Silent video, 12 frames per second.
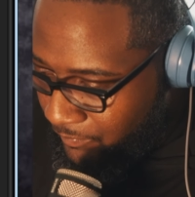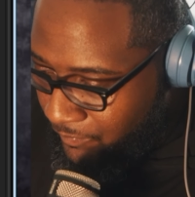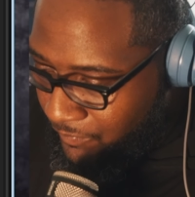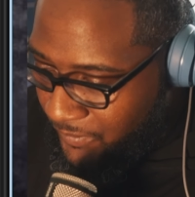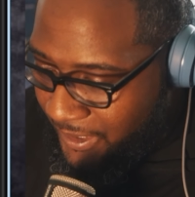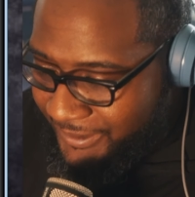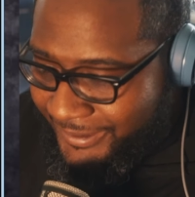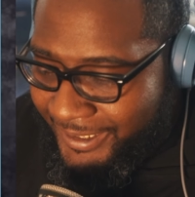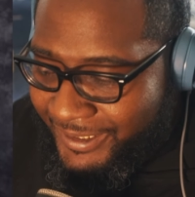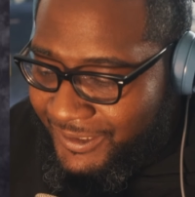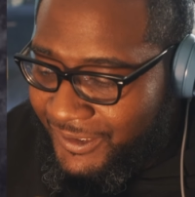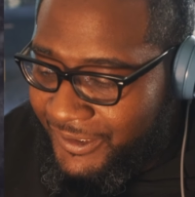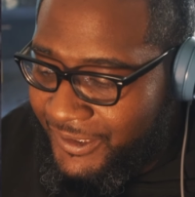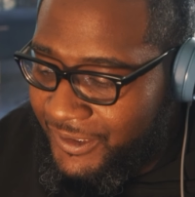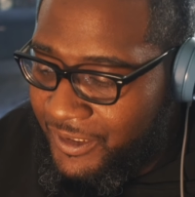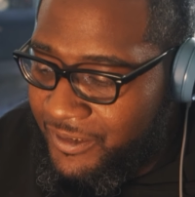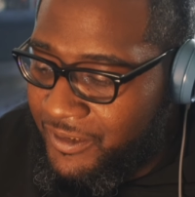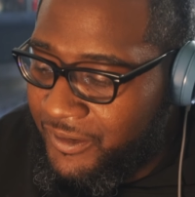It's hitting just
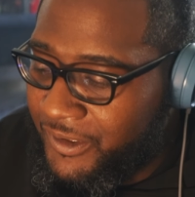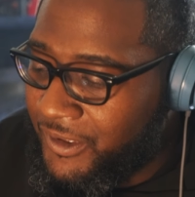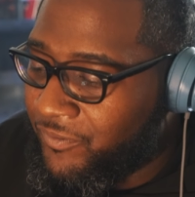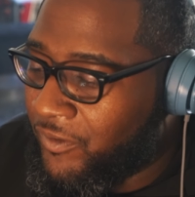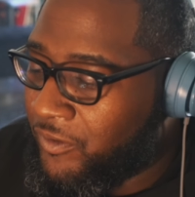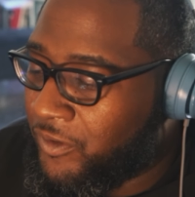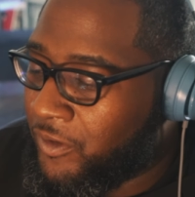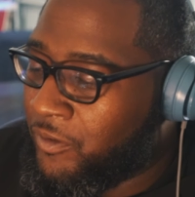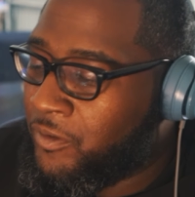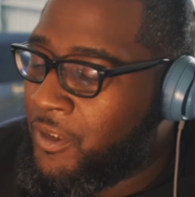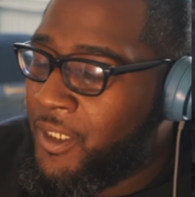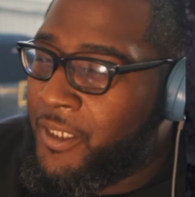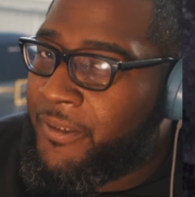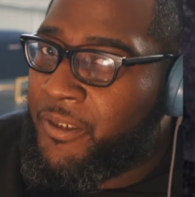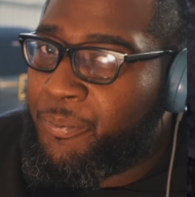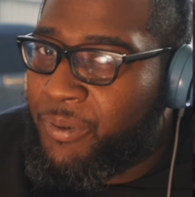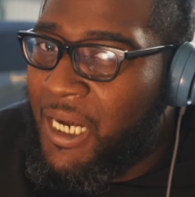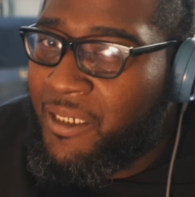under 0. So the
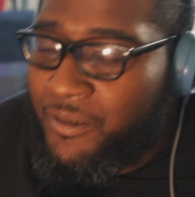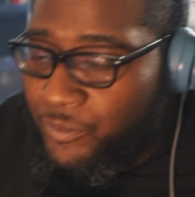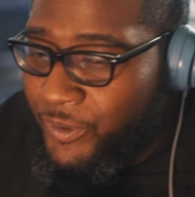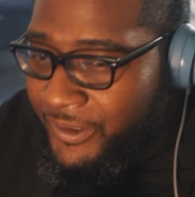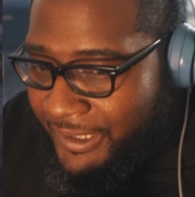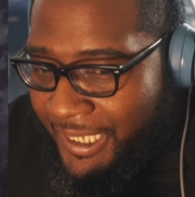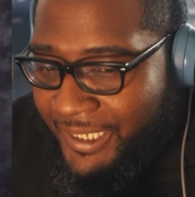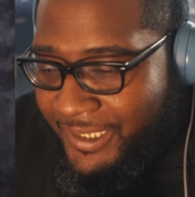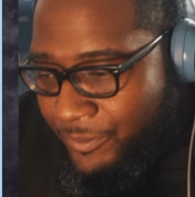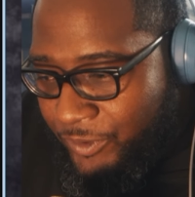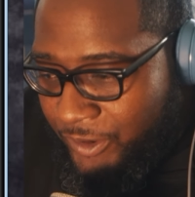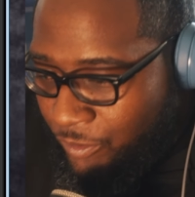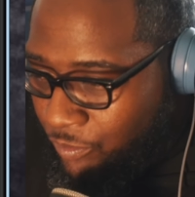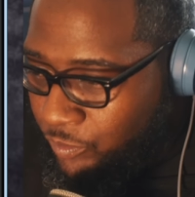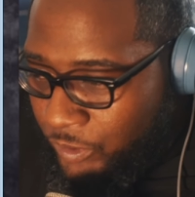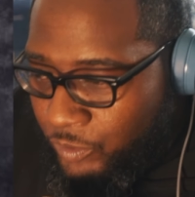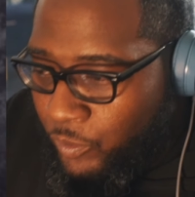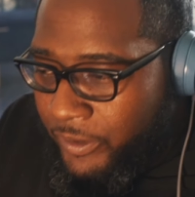problem with that, and what you
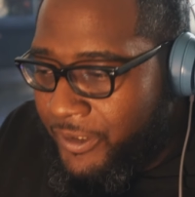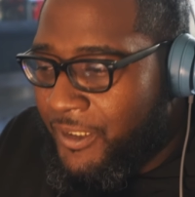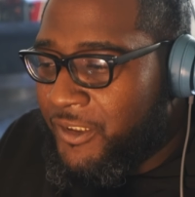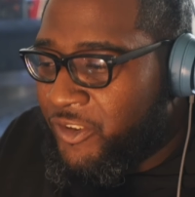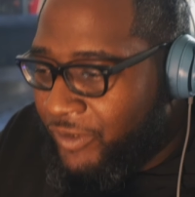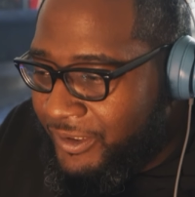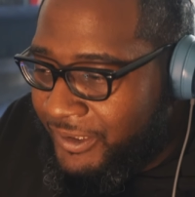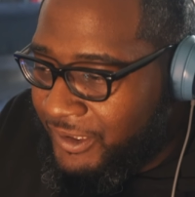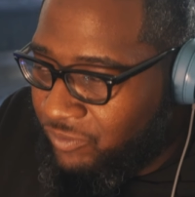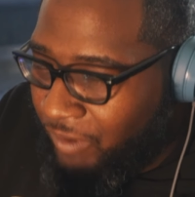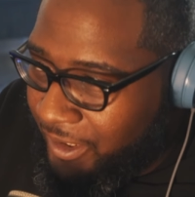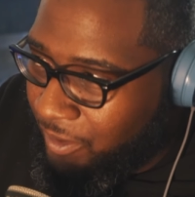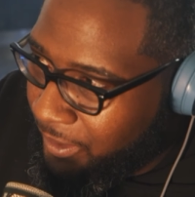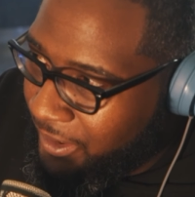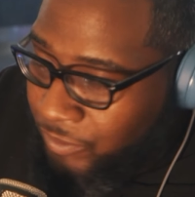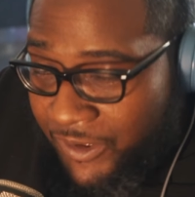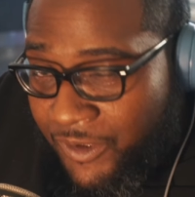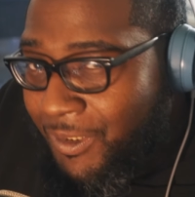want to address this right away,
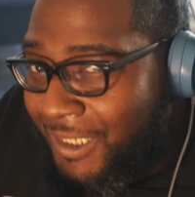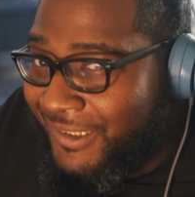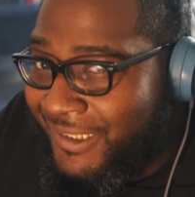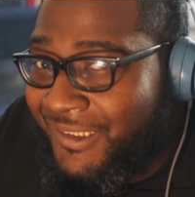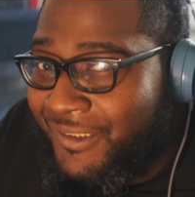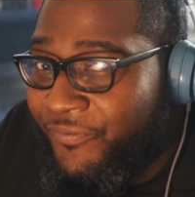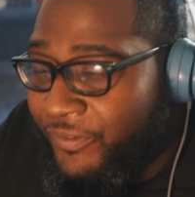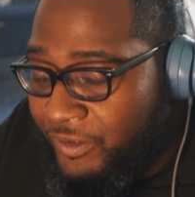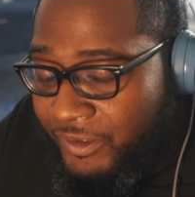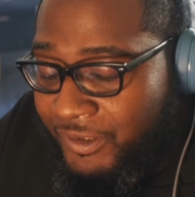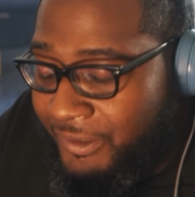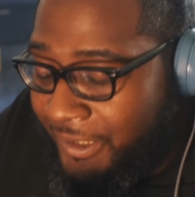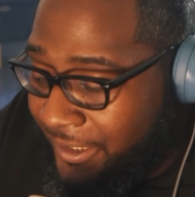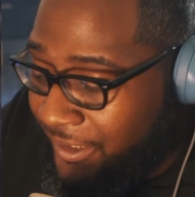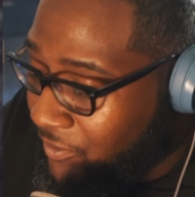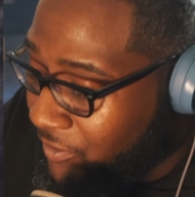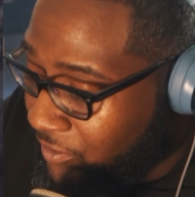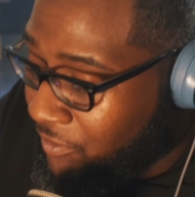which is why I said it's the first thing
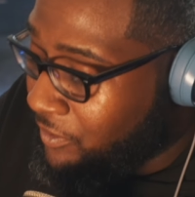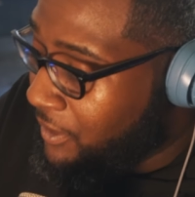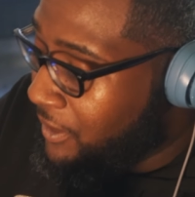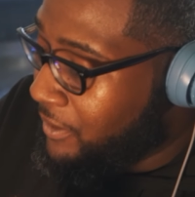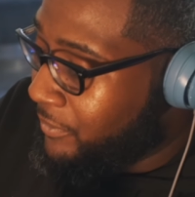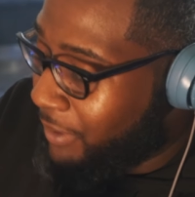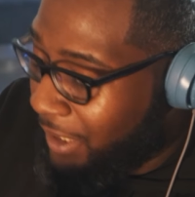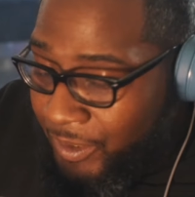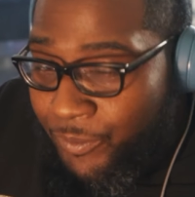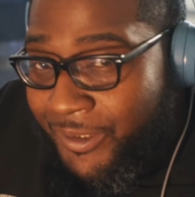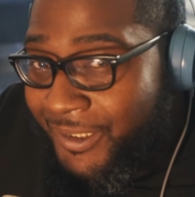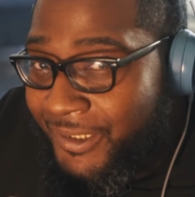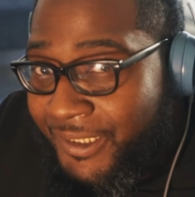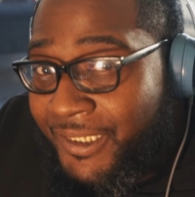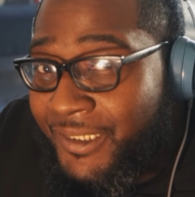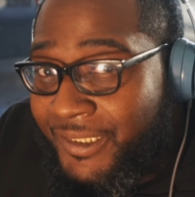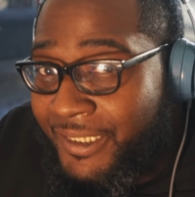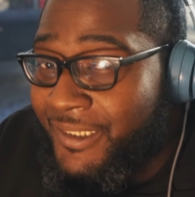you do. Probably one of the
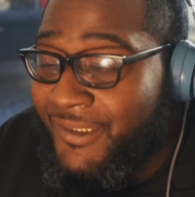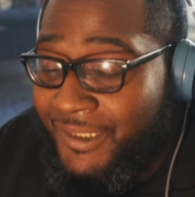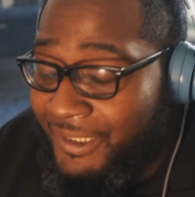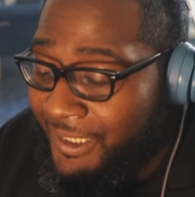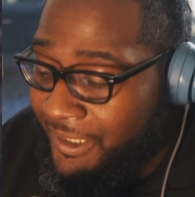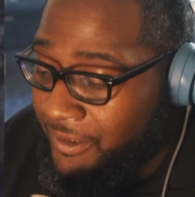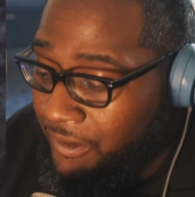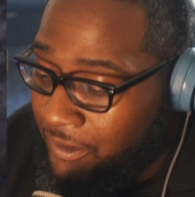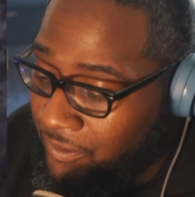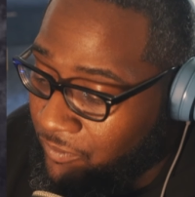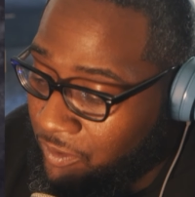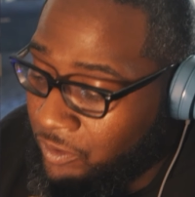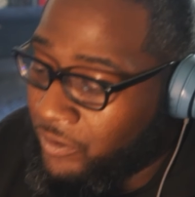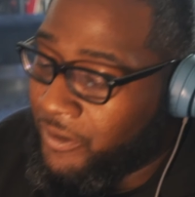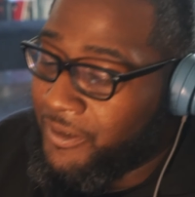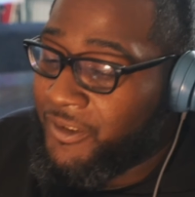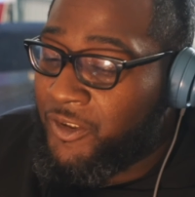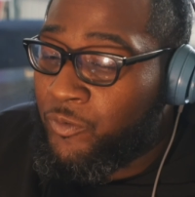key things to getting a good
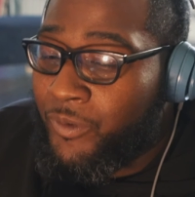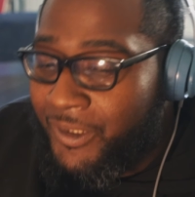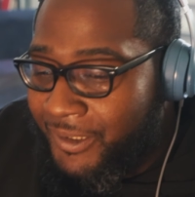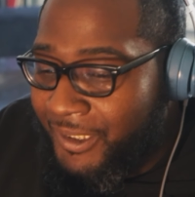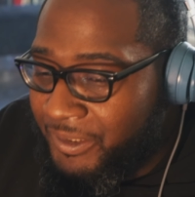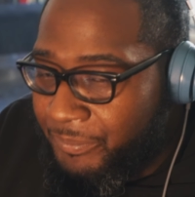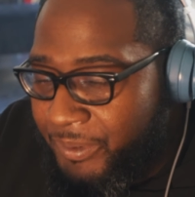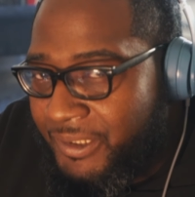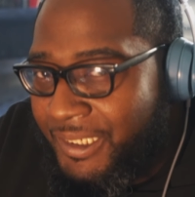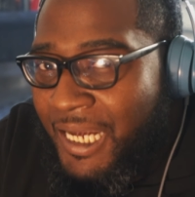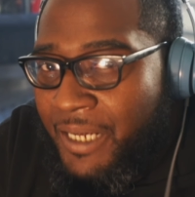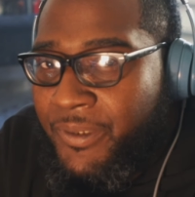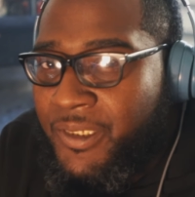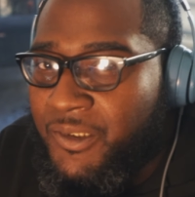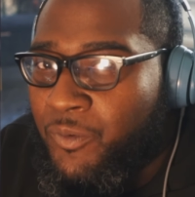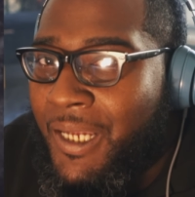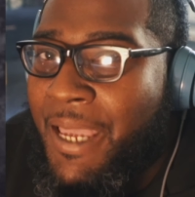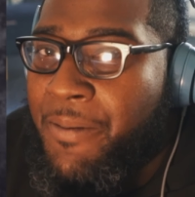recording is you want to cut the beat down, because
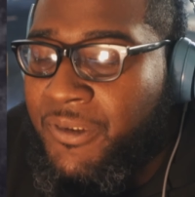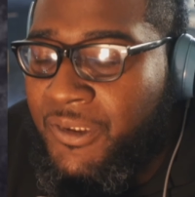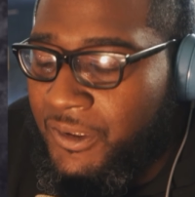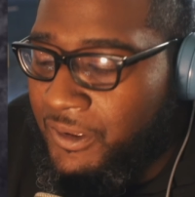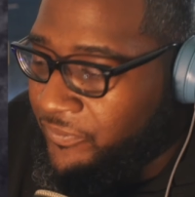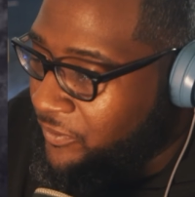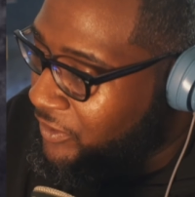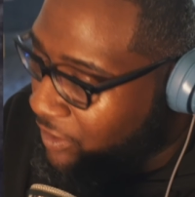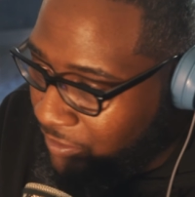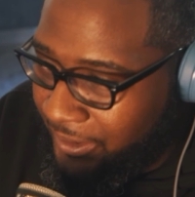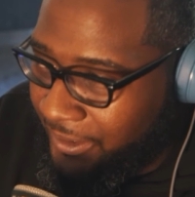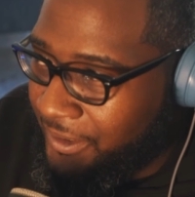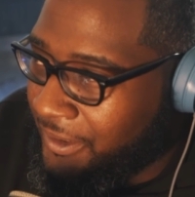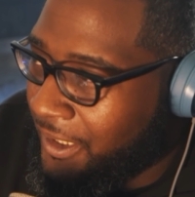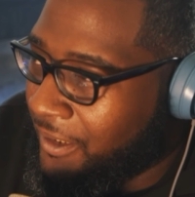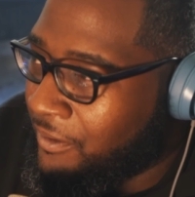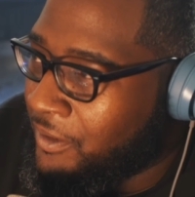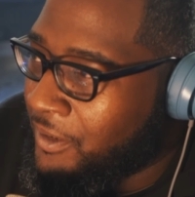what happens is if you don't cut it
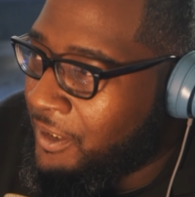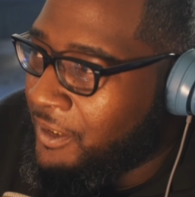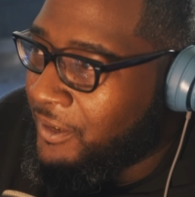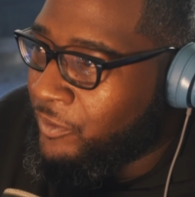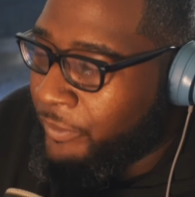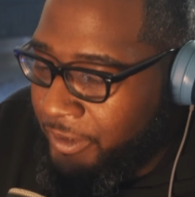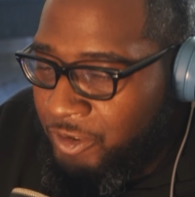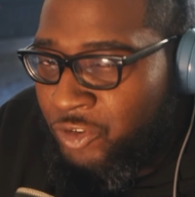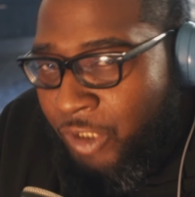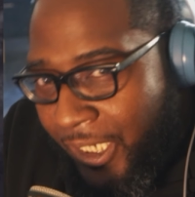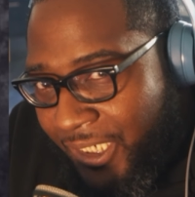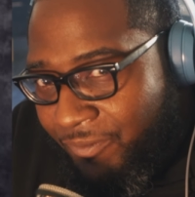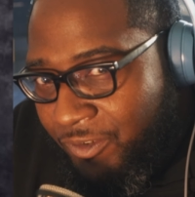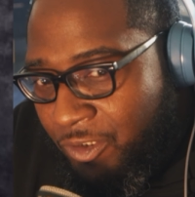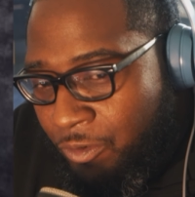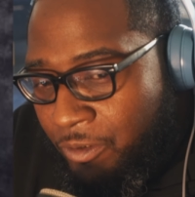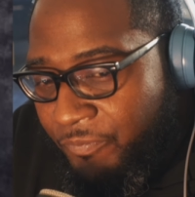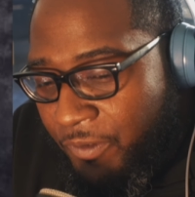down, when you're trying to
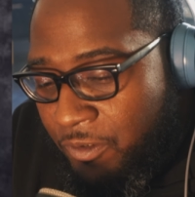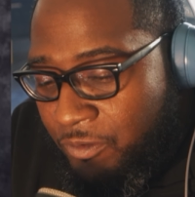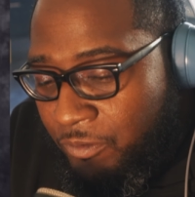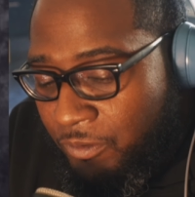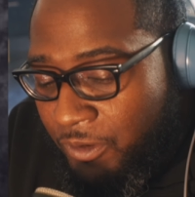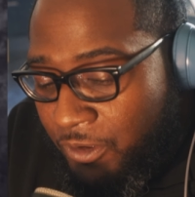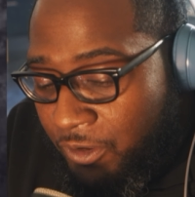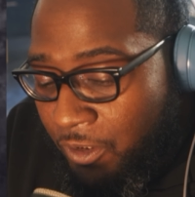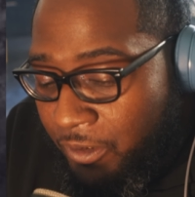record vocals, you're going